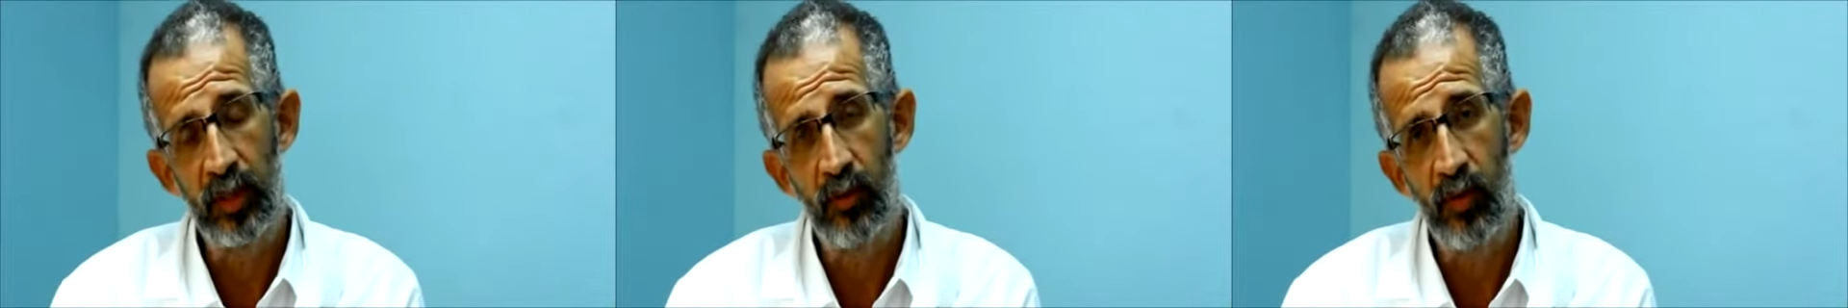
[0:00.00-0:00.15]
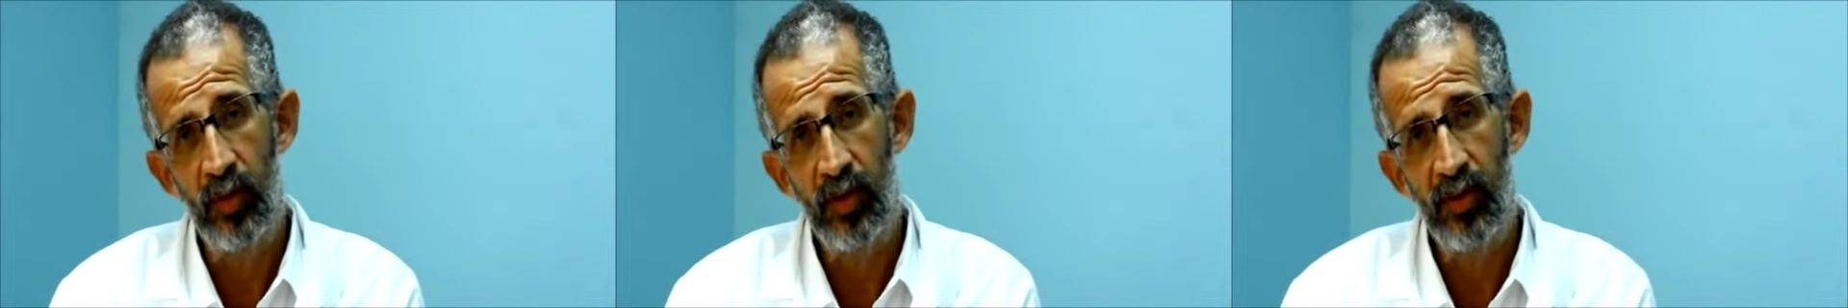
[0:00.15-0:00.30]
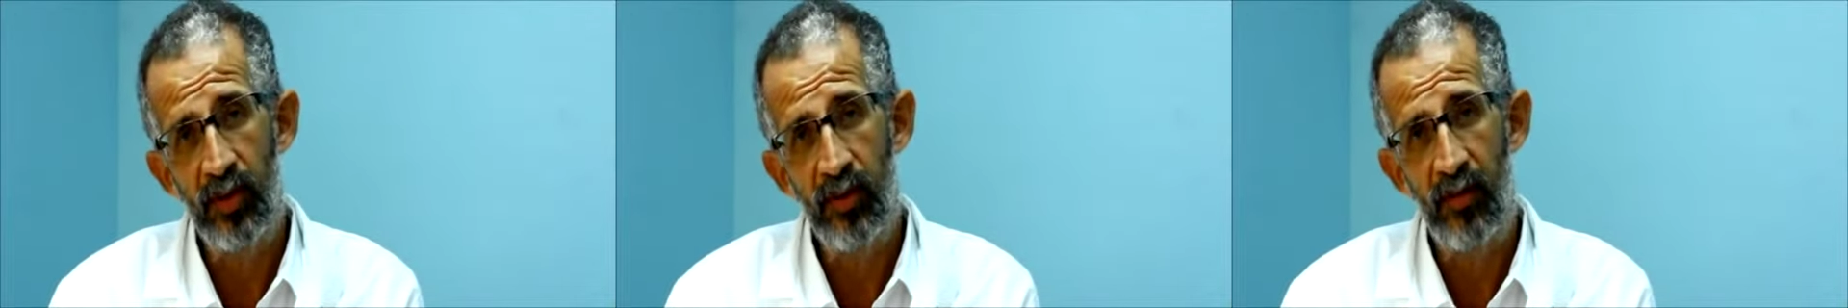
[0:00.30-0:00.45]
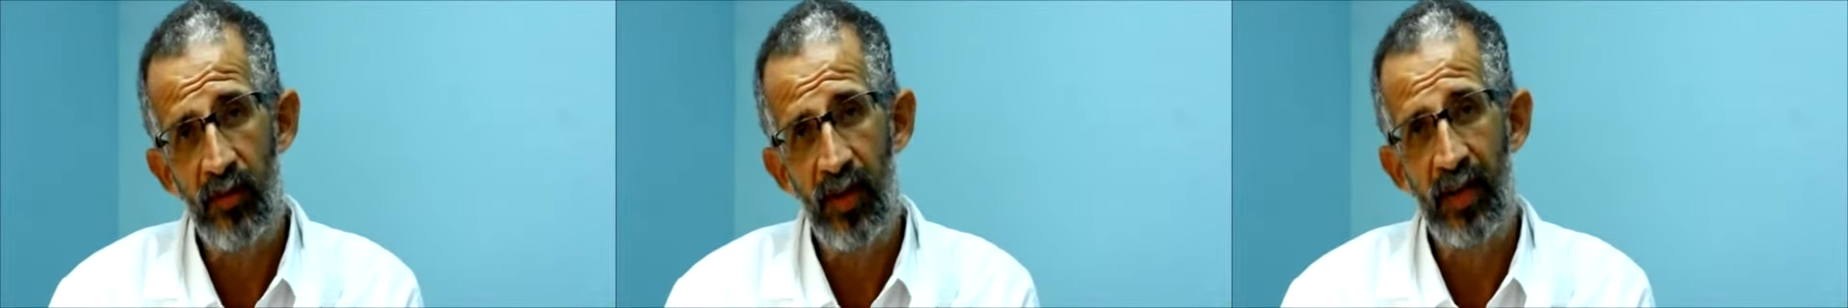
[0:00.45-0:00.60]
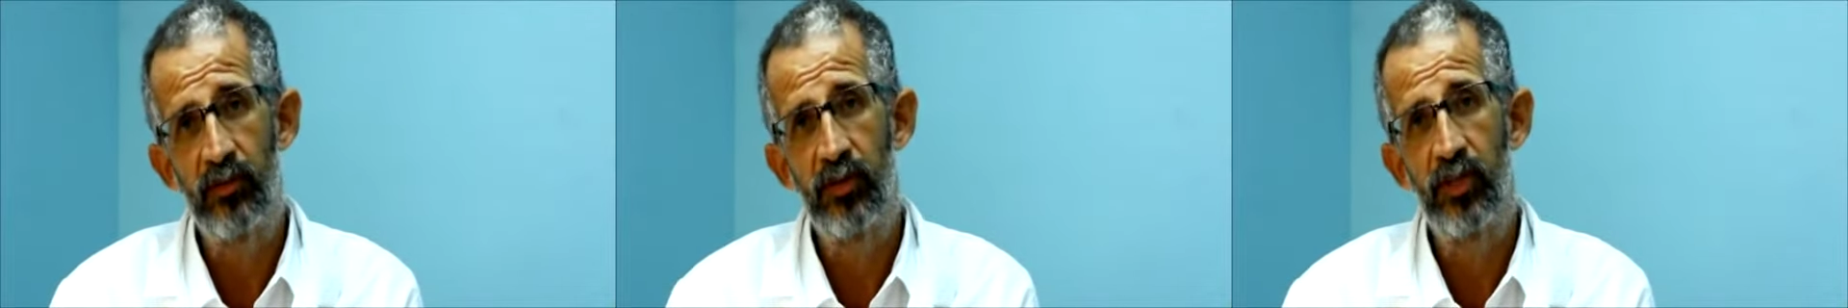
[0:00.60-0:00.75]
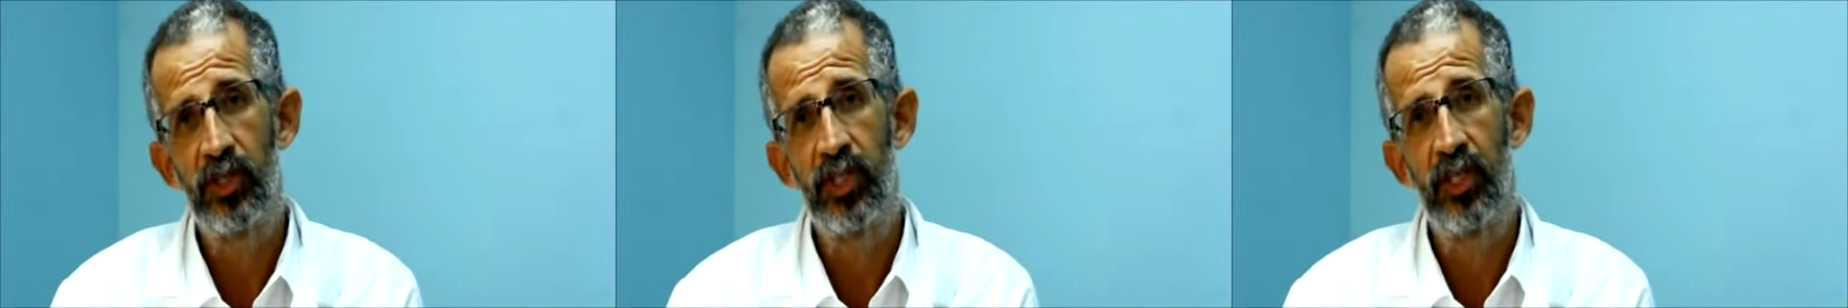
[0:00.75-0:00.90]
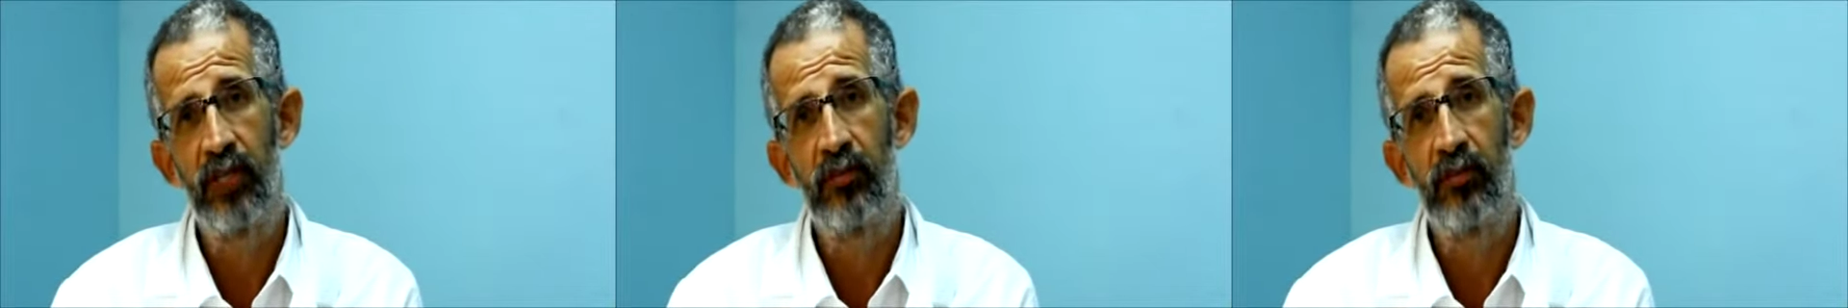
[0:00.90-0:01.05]
with the VAT
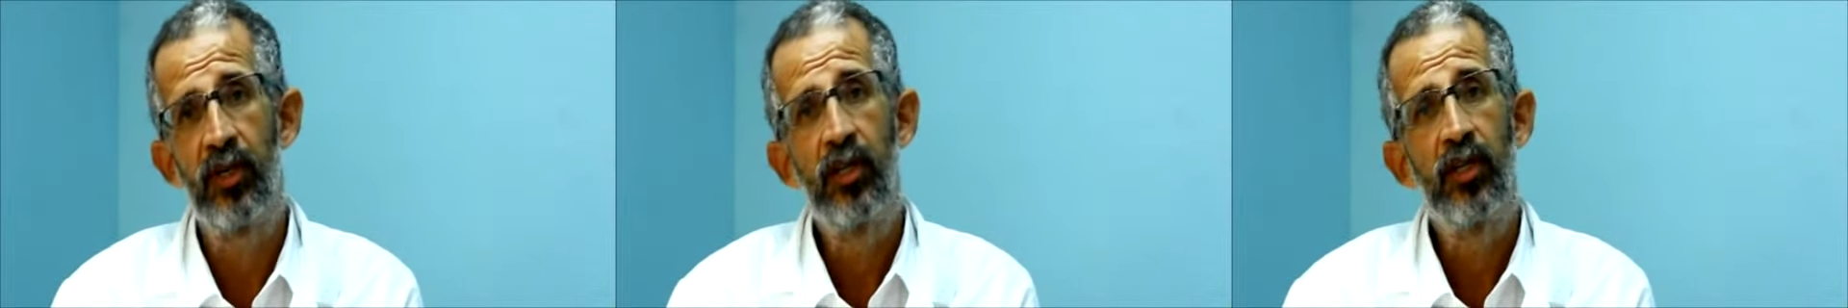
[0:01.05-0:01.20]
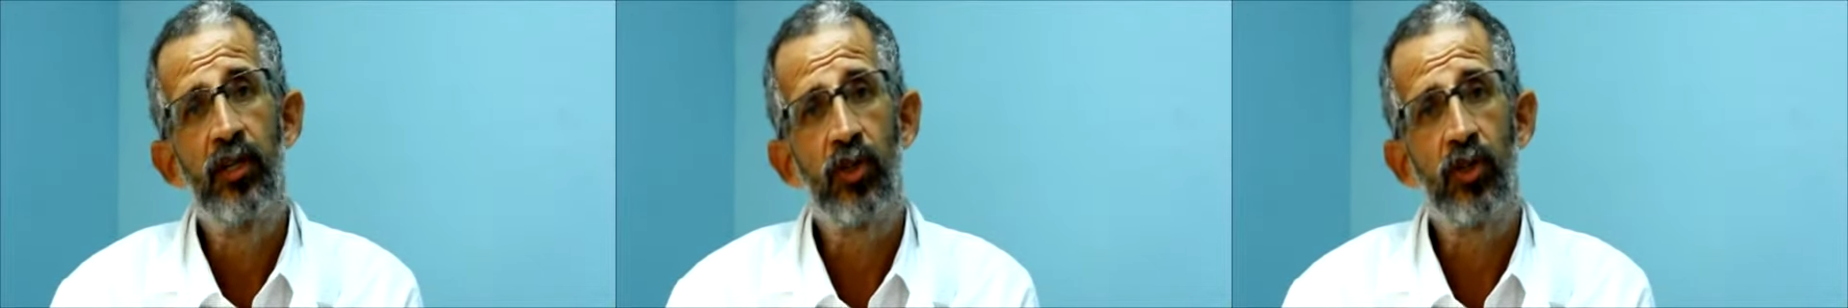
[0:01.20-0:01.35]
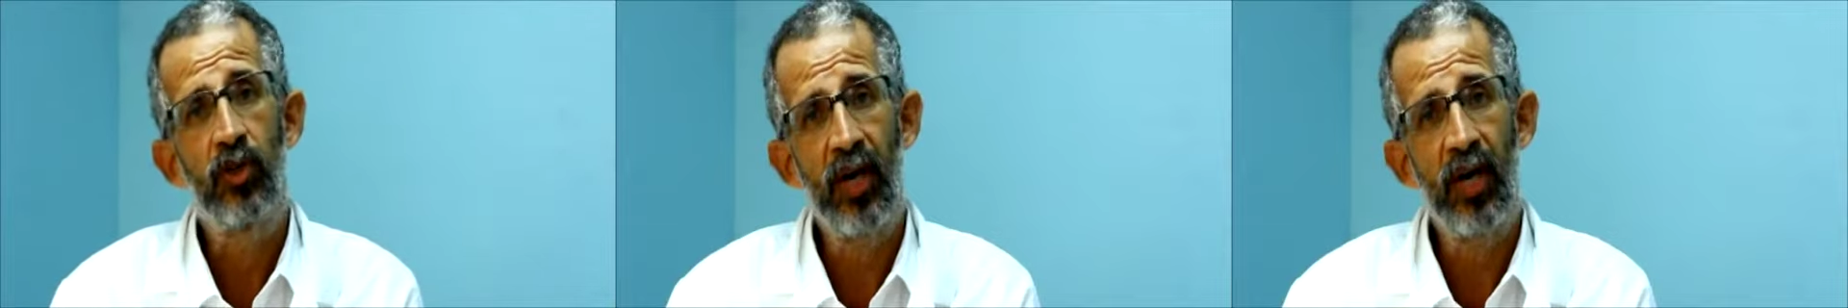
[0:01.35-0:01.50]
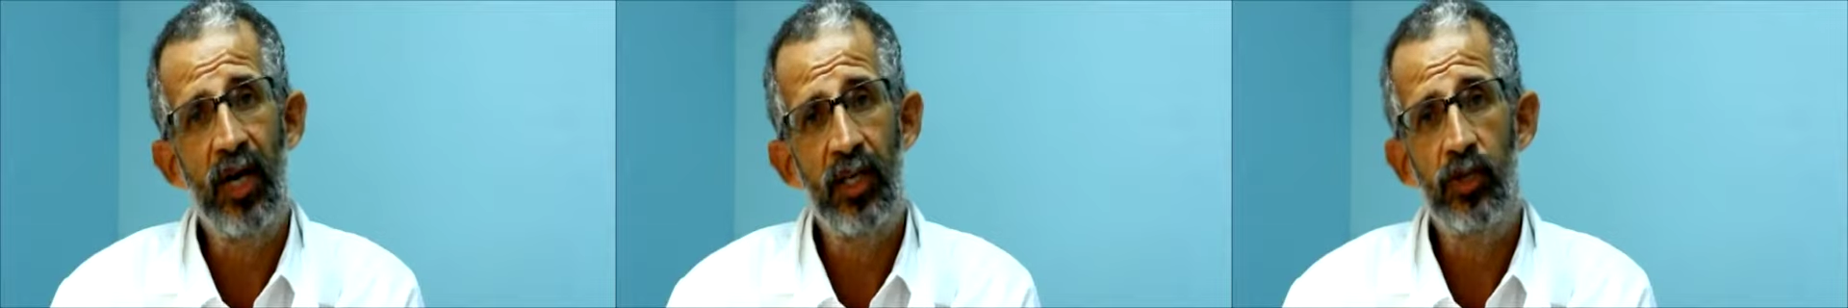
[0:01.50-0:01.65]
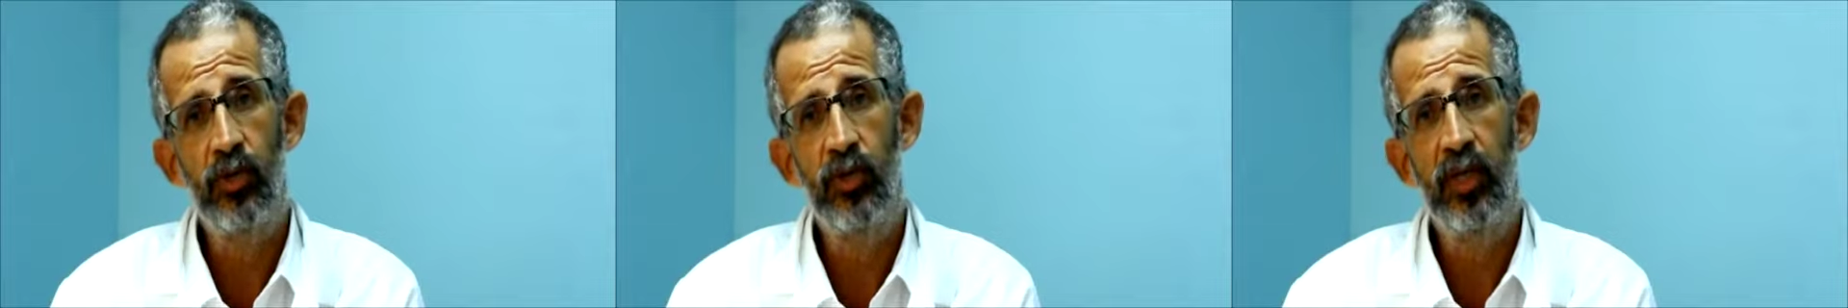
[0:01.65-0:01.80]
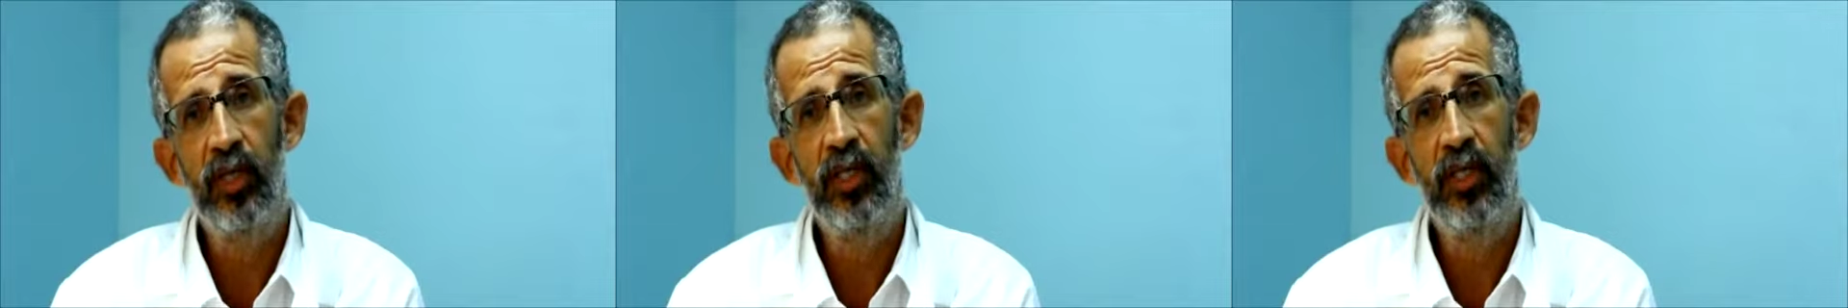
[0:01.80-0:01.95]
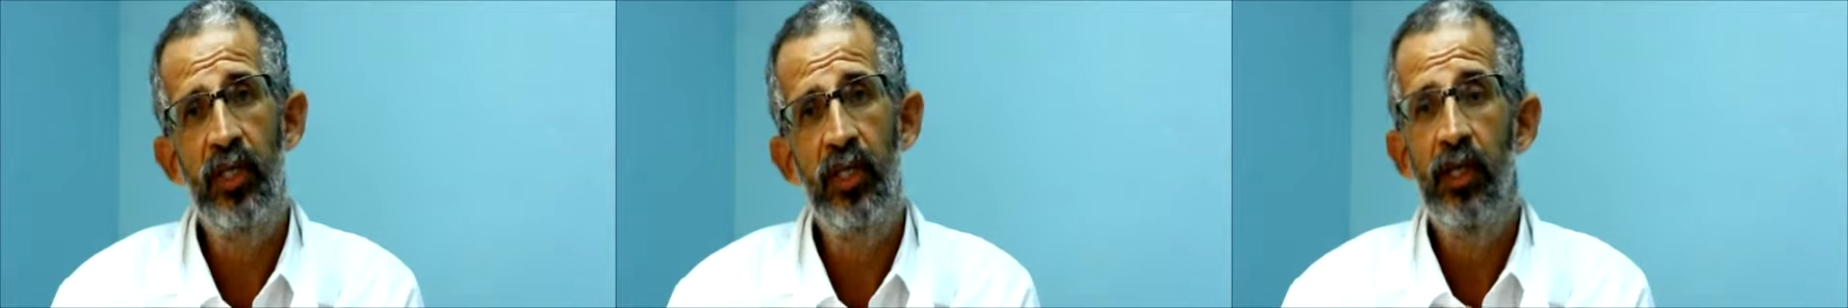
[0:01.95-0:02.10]
regime to
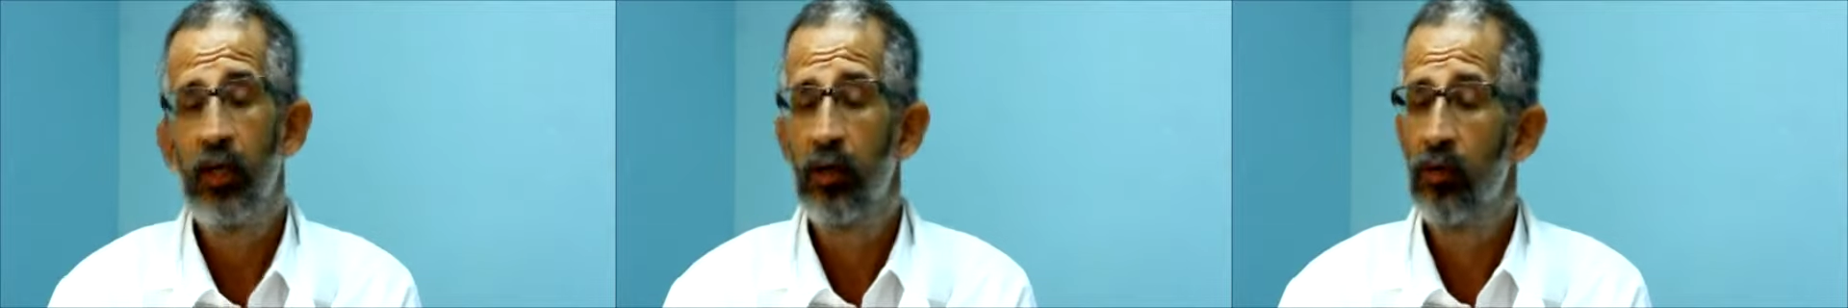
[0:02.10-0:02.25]
actually,